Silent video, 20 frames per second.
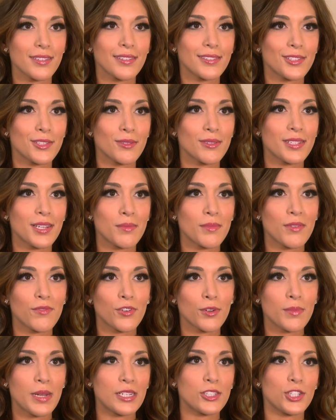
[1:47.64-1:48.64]
So some
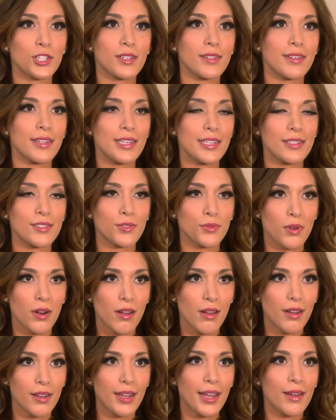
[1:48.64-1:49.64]
information is
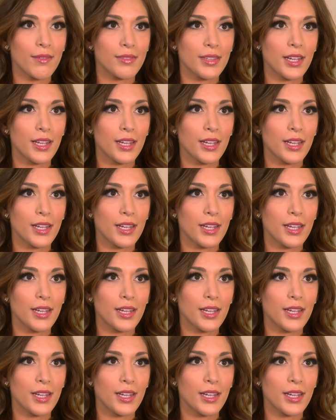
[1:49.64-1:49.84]
wrong out